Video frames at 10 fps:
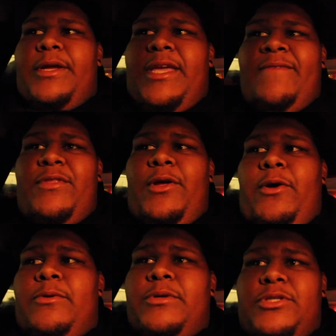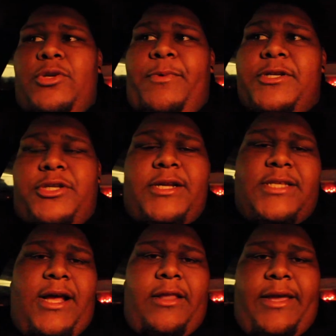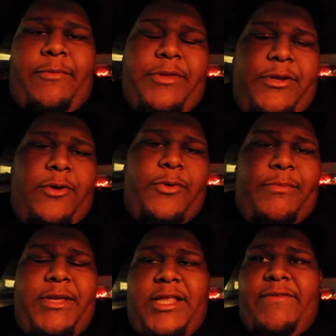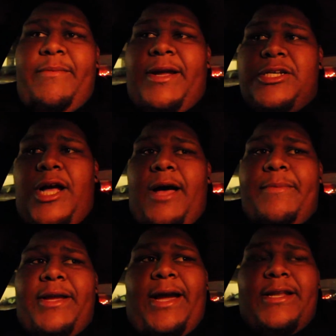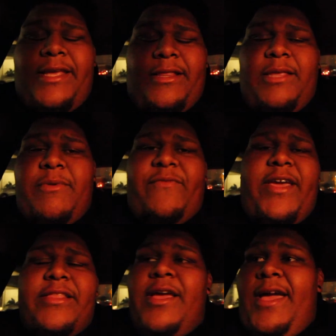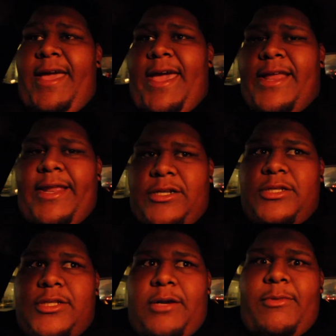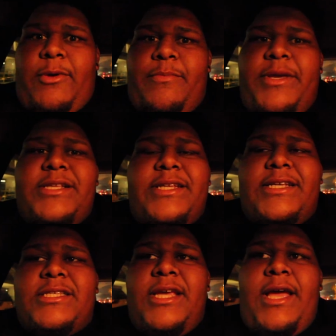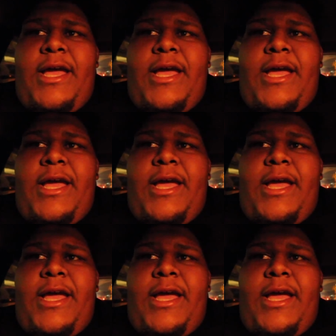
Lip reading: even though super stressed out, like with, you know, with me leaving my job and kind of take a leap of faith and actually start my own business.